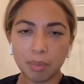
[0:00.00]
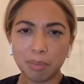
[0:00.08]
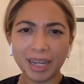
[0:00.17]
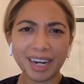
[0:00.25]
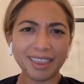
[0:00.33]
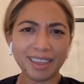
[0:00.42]

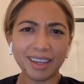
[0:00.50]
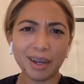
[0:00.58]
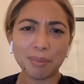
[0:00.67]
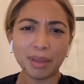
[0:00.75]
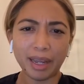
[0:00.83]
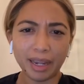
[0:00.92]

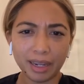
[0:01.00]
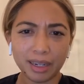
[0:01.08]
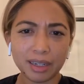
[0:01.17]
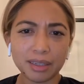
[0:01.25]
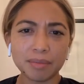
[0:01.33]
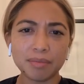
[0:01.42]
recovering
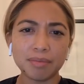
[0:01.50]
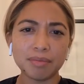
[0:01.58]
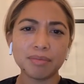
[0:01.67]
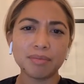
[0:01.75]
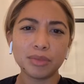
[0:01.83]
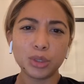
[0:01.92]
today,
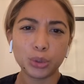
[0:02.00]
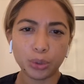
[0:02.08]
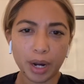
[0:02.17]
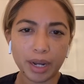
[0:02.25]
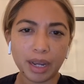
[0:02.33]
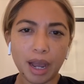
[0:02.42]

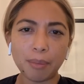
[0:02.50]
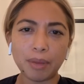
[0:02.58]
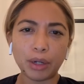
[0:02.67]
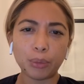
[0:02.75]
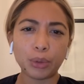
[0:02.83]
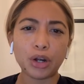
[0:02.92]
and
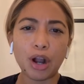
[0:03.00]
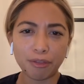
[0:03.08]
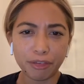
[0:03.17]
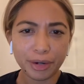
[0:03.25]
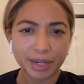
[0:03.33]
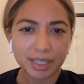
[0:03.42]

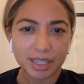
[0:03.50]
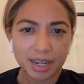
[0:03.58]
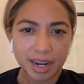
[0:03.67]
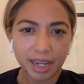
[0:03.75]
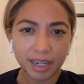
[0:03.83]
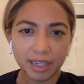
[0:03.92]
I
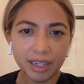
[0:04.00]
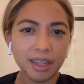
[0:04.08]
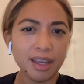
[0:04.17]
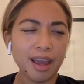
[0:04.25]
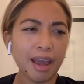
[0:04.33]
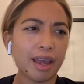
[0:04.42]

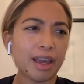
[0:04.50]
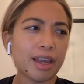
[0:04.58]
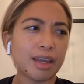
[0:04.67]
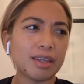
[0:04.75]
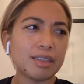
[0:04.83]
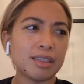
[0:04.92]
felt it when
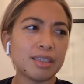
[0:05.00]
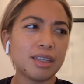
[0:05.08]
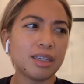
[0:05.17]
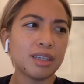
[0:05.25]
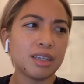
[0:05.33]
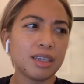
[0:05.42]
I woke
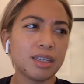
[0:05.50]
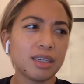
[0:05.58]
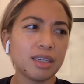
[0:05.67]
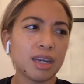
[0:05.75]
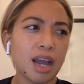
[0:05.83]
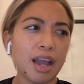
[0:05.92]
up,
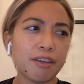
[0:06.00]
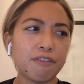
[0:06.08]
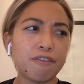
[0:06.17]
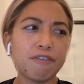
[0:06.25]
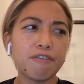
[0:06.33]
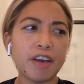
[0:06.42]
but
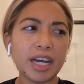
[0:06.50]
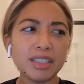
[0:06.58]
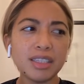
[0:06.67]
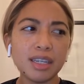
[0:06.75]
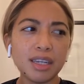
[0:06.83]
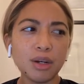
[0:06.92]
I
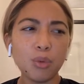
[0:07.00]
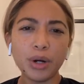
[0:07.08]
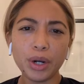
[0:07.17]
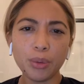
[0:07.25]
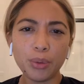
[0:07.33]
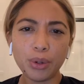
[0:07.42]
didn't
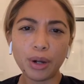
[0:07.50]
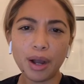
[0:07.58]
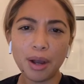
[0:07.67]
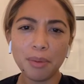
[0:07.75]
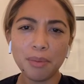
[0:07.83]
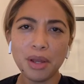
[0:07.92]
listen,
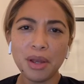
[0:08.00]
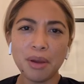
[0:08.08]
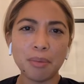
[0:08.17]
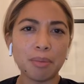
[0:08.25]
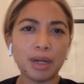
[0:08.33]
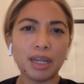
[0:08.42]

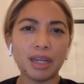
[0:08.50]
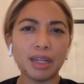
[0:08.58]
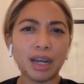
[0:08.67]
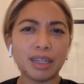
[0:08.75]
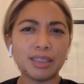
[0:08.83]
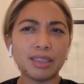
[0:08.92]
and
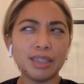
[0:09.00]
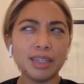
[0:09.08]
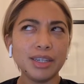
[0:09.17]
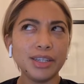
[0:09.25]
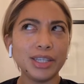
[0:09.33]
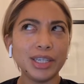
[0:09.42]

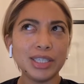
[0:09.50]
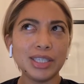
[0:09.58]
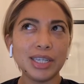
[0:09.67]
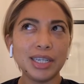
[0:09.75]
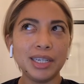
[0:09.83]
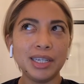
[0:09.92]
that's a
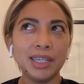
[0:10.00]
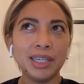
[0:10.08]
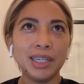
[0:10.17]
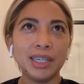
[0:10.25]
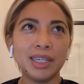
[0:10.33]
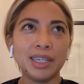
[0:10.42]
lesson
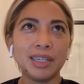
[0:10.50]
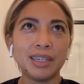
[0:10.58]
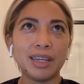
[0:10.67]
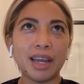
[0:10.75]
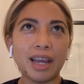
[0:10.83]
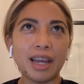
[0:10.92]
that I need
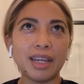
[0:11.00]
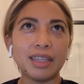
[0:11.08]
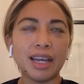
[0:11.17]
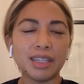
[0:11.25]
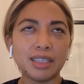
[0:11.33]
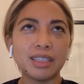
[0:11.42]
to listen to
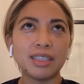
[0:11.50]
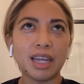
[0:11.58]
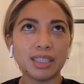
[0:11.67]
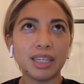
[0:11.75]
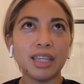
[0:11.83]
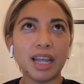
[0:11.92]

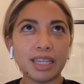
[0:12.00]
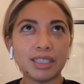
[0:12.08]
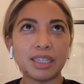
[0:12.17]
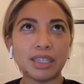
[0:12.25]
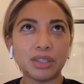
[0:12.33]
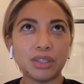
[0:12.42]
myself
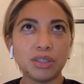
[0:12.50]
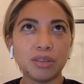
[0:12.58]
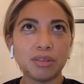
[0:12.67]
better.